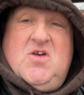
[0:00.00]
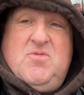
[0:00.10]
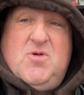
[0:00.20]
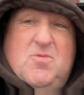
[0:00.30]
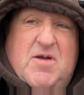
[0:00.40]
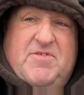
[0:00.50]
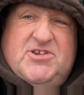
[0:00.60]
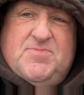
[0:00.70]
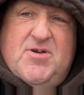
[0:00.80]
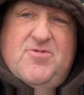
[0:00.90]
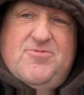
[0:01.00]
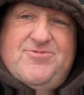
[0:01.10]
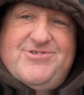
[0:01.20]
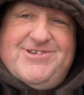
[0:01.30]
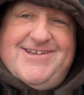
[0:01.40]
I'm at
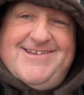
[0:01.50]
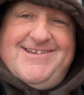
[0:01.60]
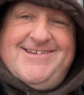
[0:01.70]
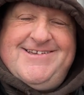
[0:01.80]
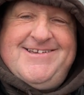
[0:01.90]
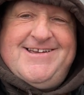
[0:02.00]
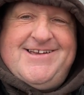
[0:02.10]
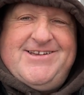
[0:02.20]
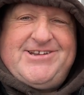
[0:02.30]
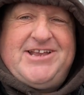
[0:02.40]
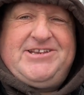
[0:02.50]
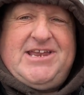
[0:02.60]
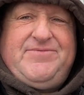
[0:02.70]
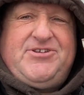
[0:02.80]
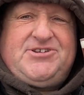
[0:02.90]
Weatherspoons. Shout out to
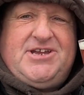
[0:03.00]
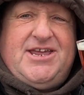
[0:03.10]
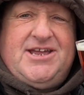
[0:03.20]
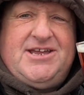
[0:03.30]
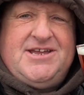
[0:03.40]
David C.